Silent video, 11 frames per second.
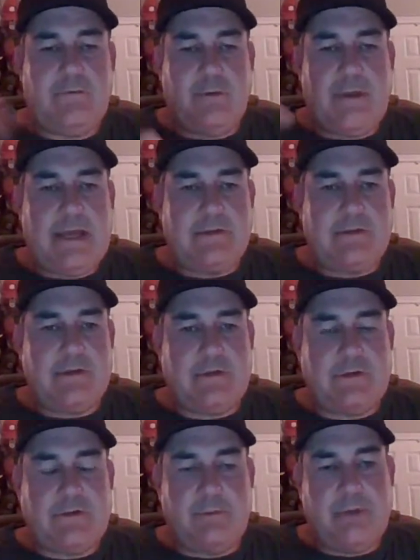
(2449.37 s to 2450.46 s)
for mags,
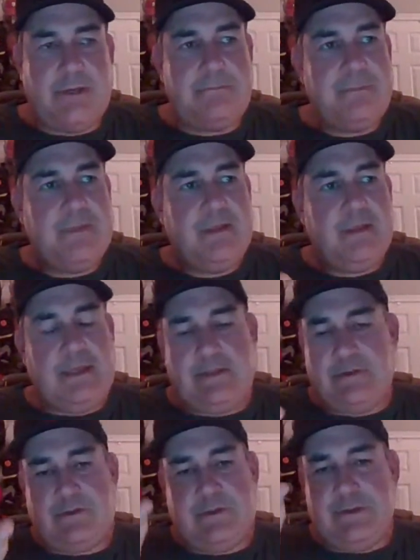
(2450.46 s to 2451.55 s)
etc. But it
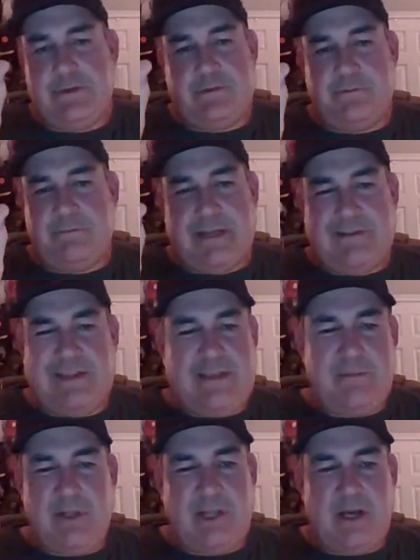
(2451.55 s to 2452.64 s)
just says like
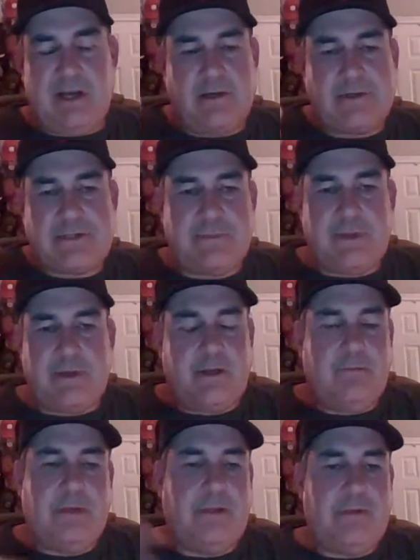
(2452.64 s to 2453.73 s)
Team Glock or something on
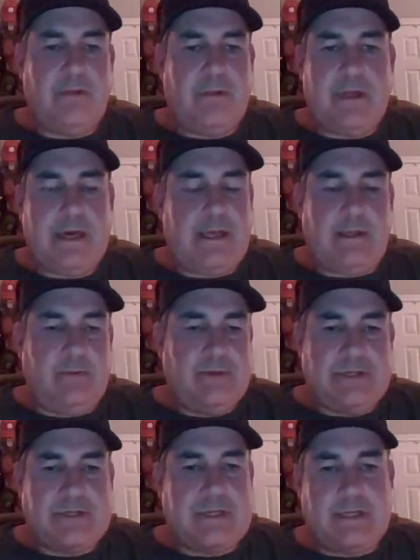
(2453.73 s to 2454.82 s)
it. But other than that, you would
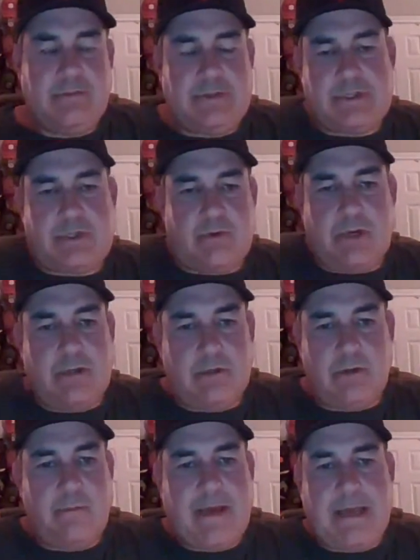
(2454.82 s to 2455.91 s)
just think it was just a
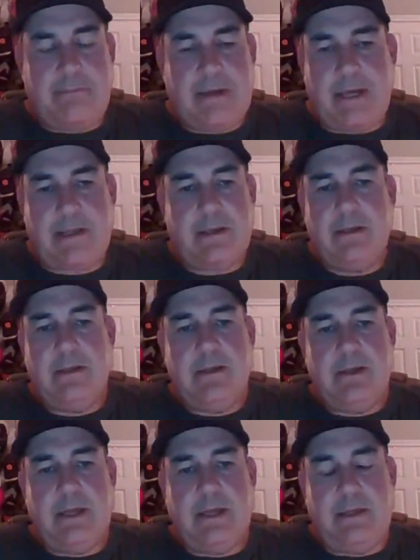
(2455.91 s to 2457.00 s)
regular old backpack
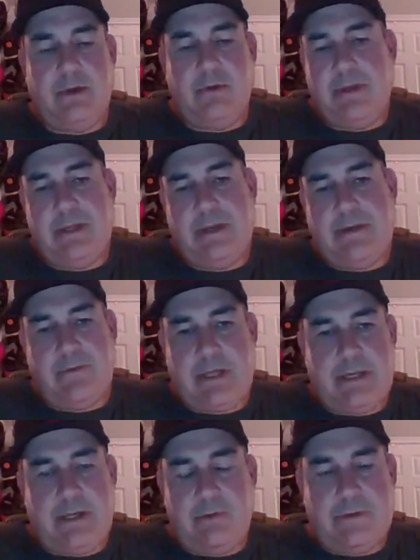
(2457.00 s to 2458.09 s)
and nobody would have
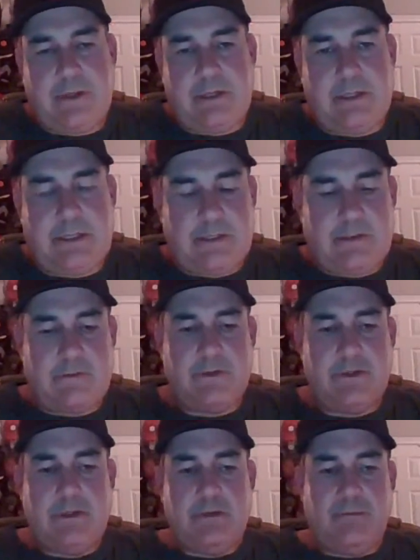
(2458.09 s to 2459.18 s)
an idea what the hell it
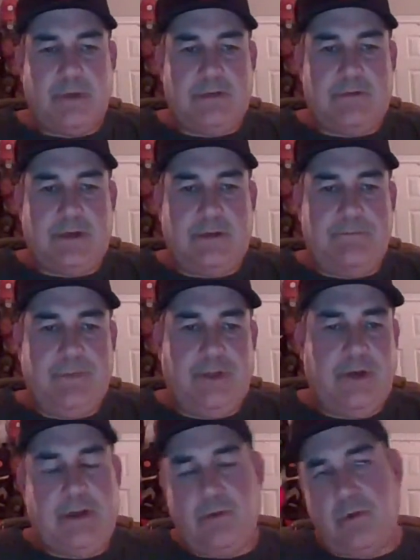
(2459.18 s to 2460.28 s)
is. But,
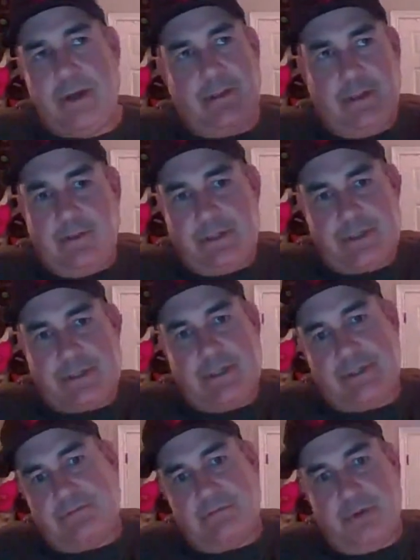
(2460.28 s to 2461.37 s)
you know, I don't want anything that just
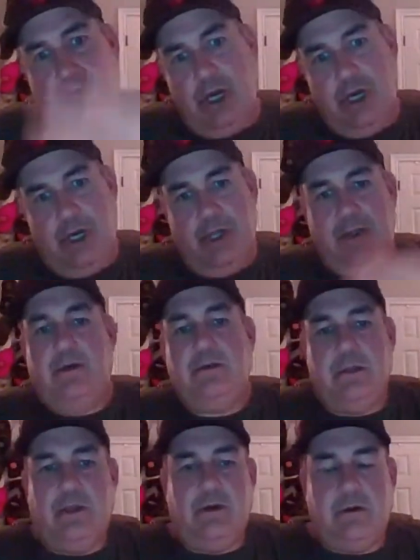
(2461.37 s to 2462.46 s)
says gun,
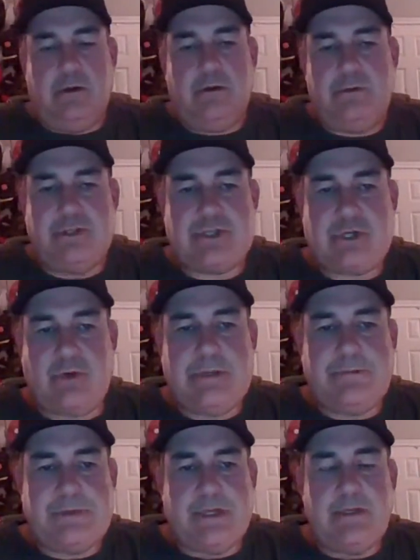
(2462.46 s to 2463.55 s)
you know, or just
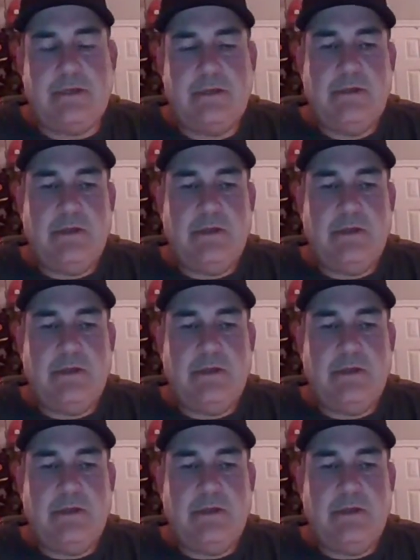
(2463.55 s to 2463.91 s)
screams it.